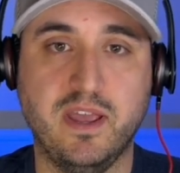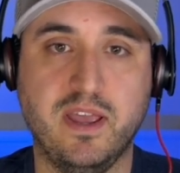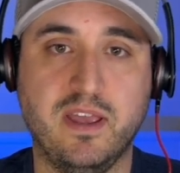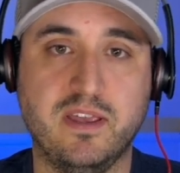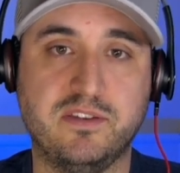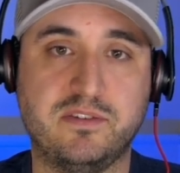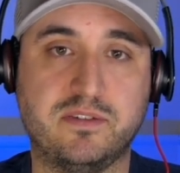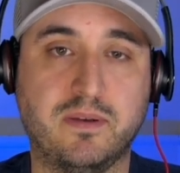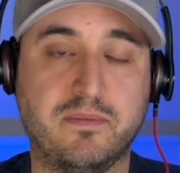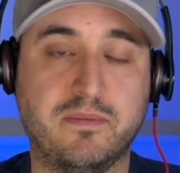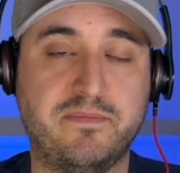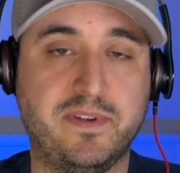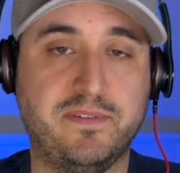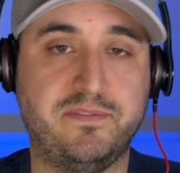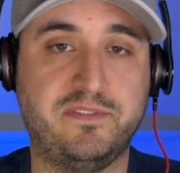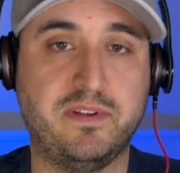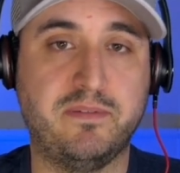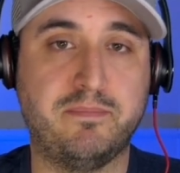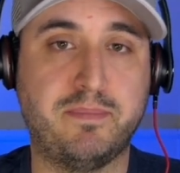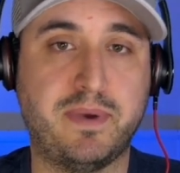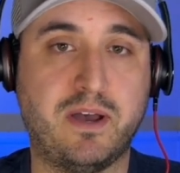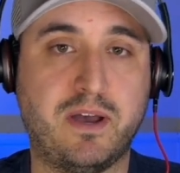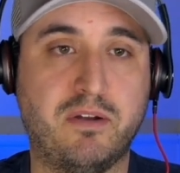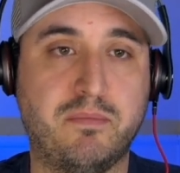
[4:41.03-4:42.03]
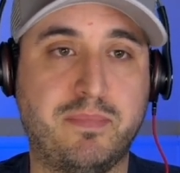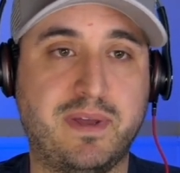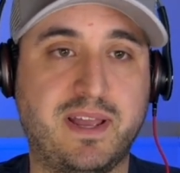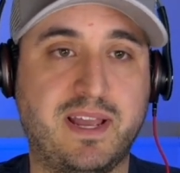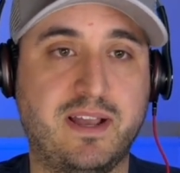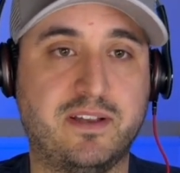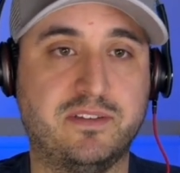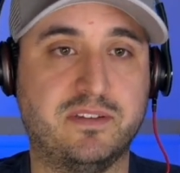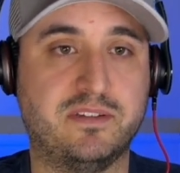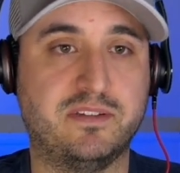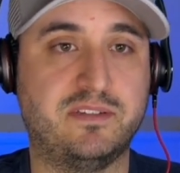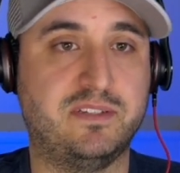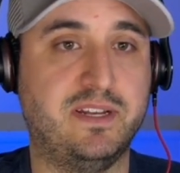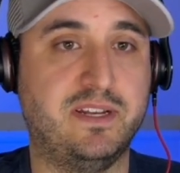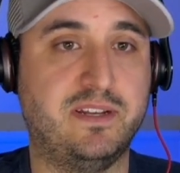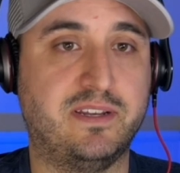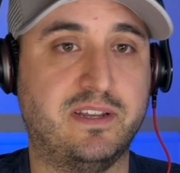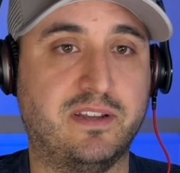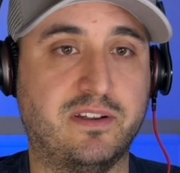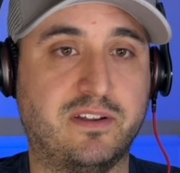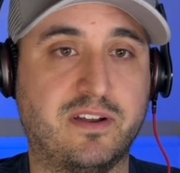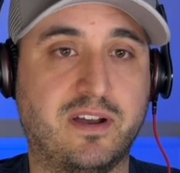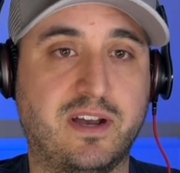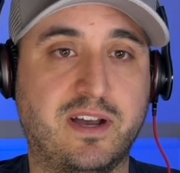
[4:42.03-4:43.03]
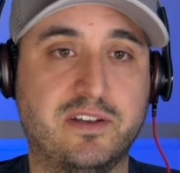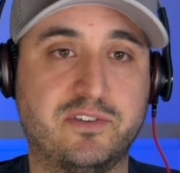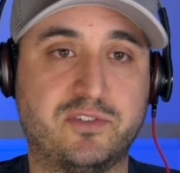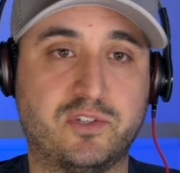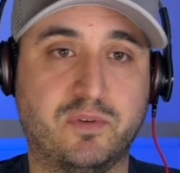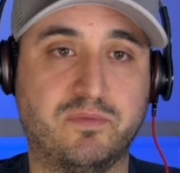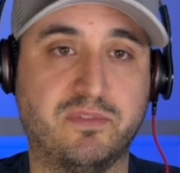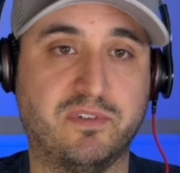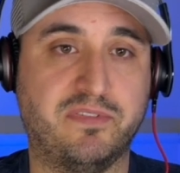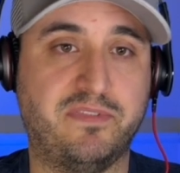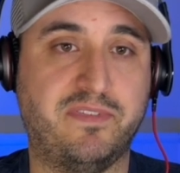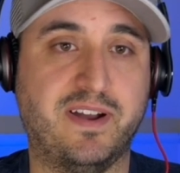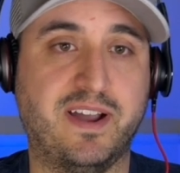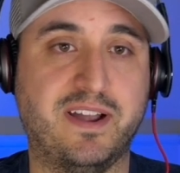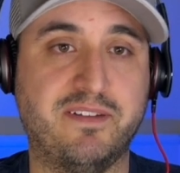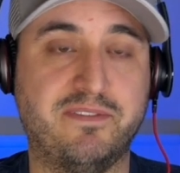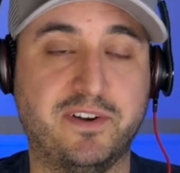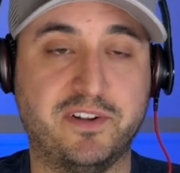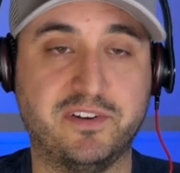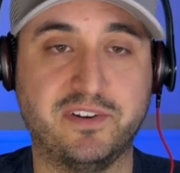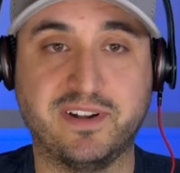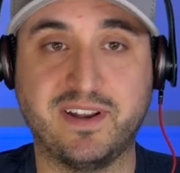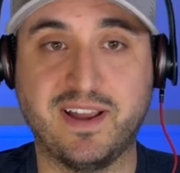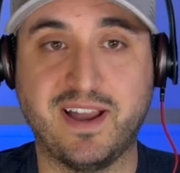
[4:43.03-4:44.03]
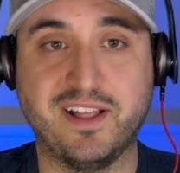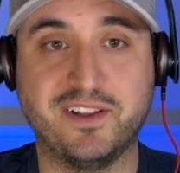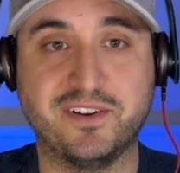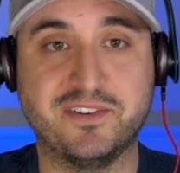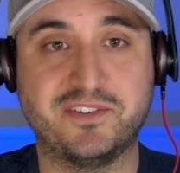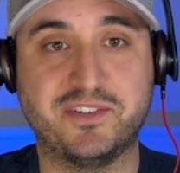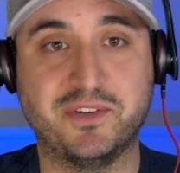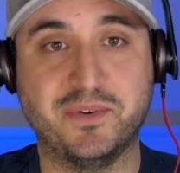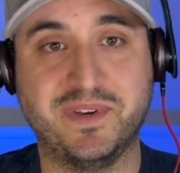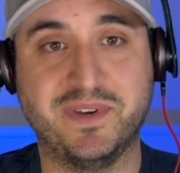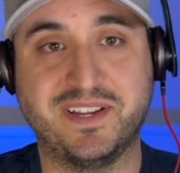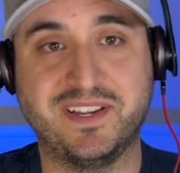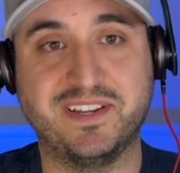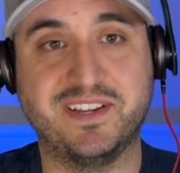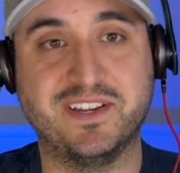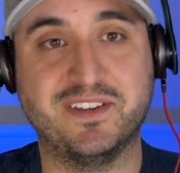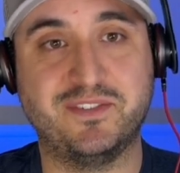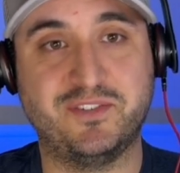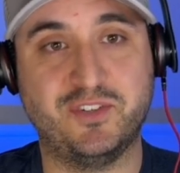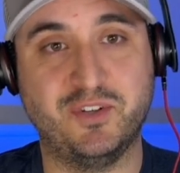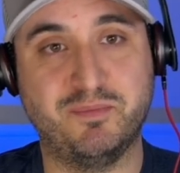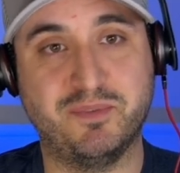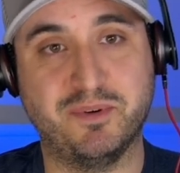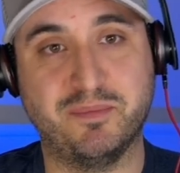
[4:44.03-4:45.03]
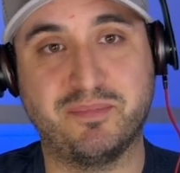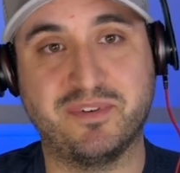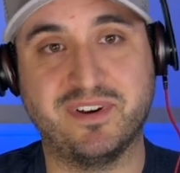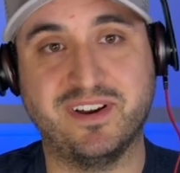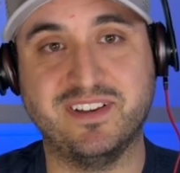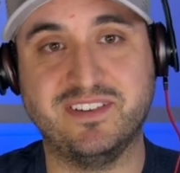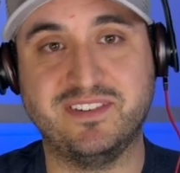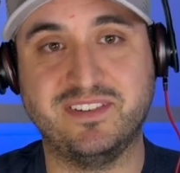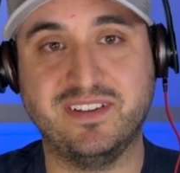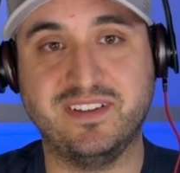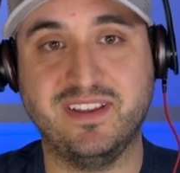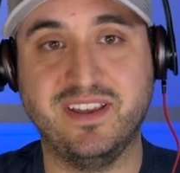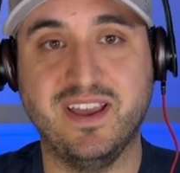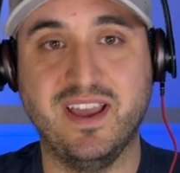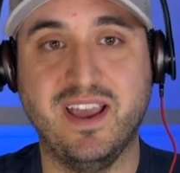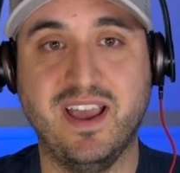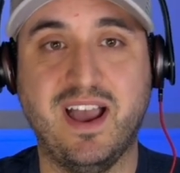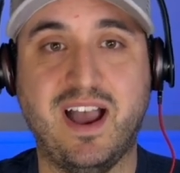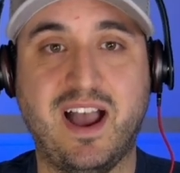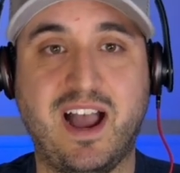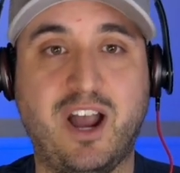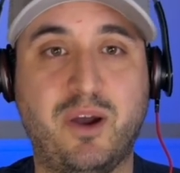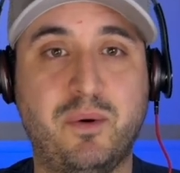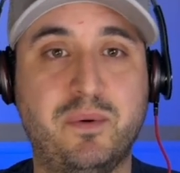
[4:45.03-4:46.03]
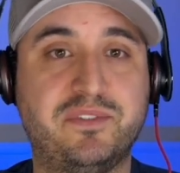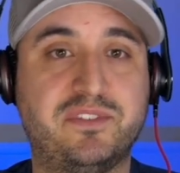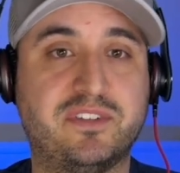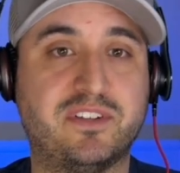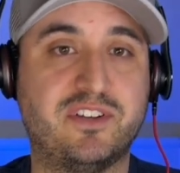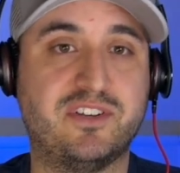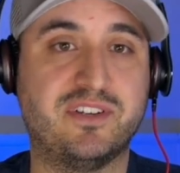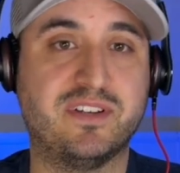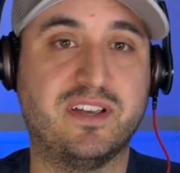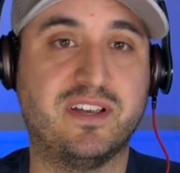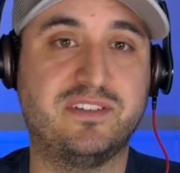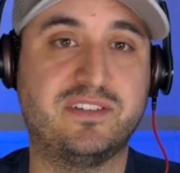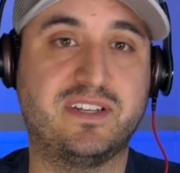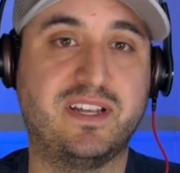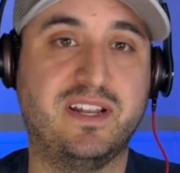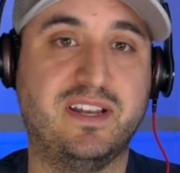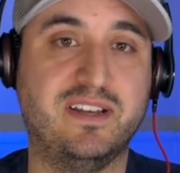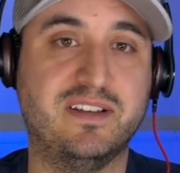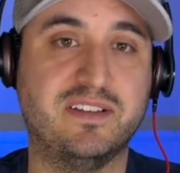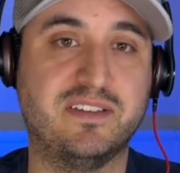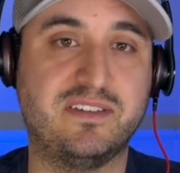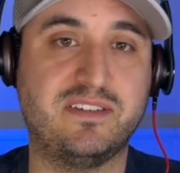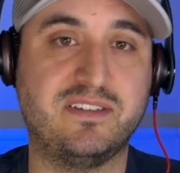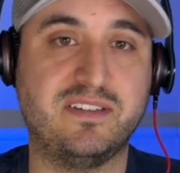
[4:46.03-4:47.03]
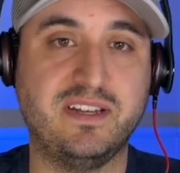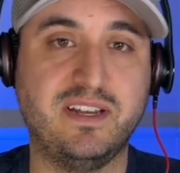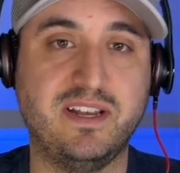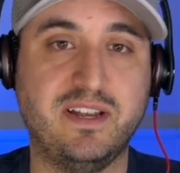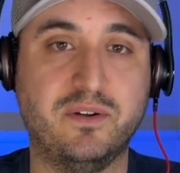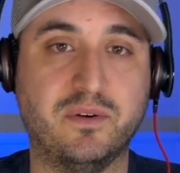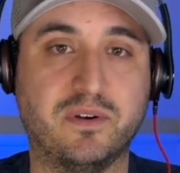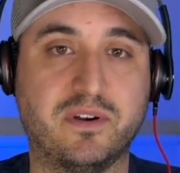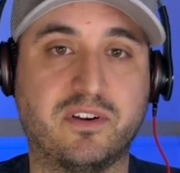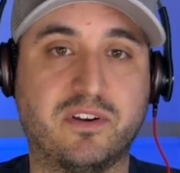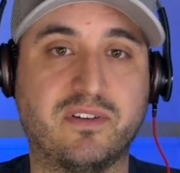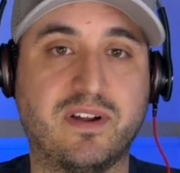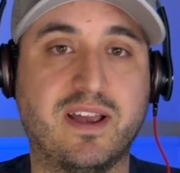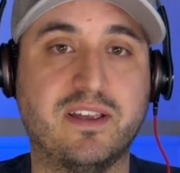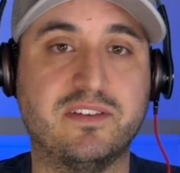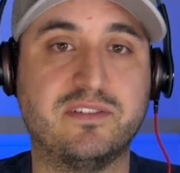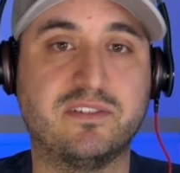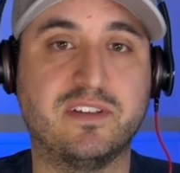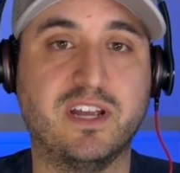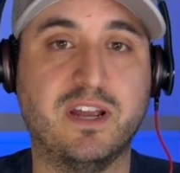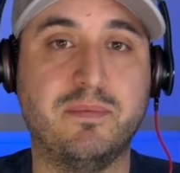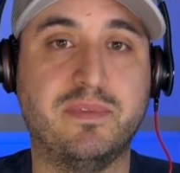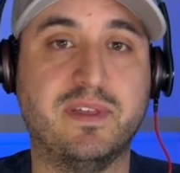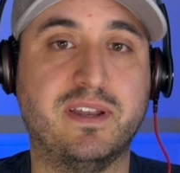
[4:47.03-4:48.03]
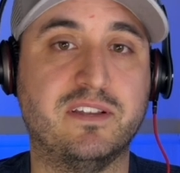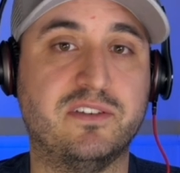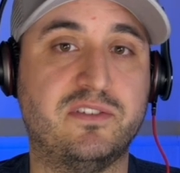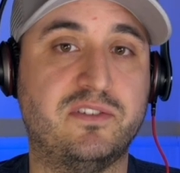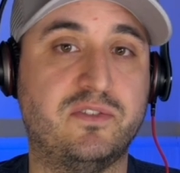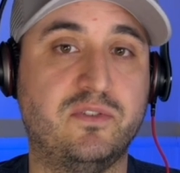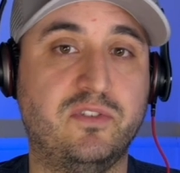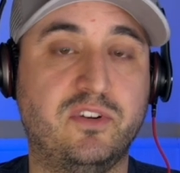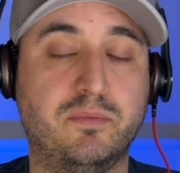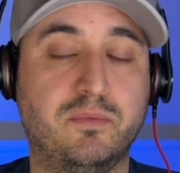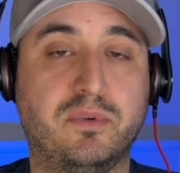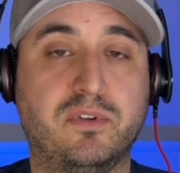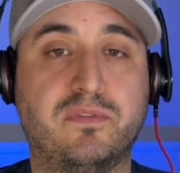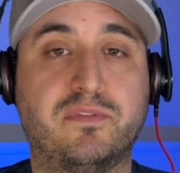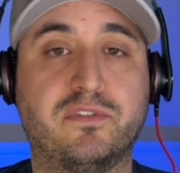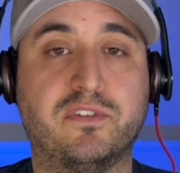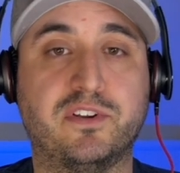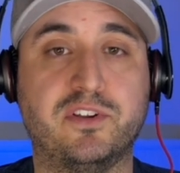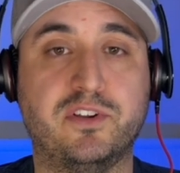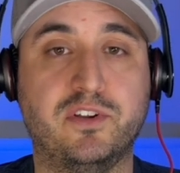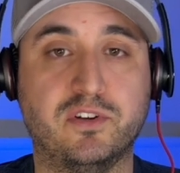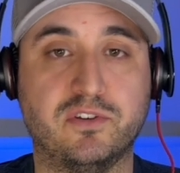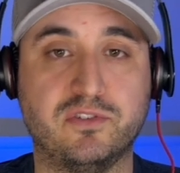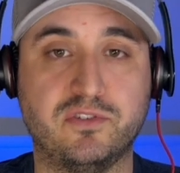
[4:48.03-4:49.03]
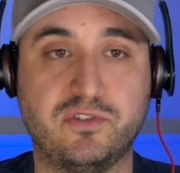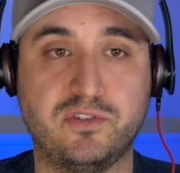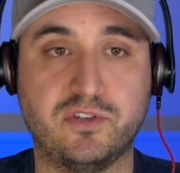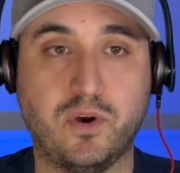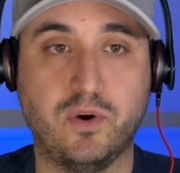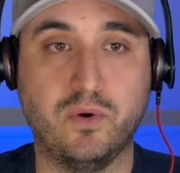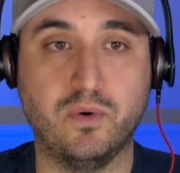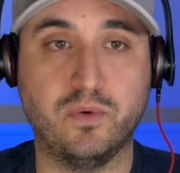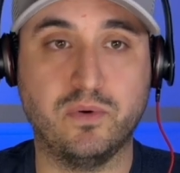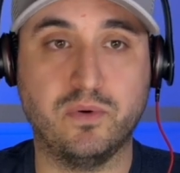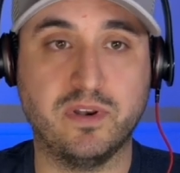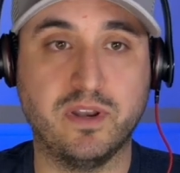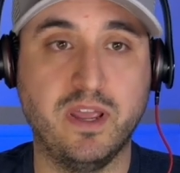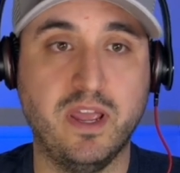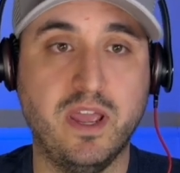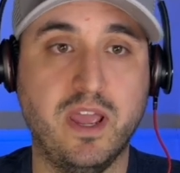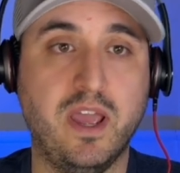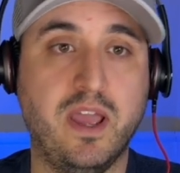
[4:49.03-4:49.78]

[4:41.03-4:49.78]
Some 50-pound bags of seed can cost over $500, so it can get super pricey. I would suggest getting a seed or a grass type that is suitable for your zone.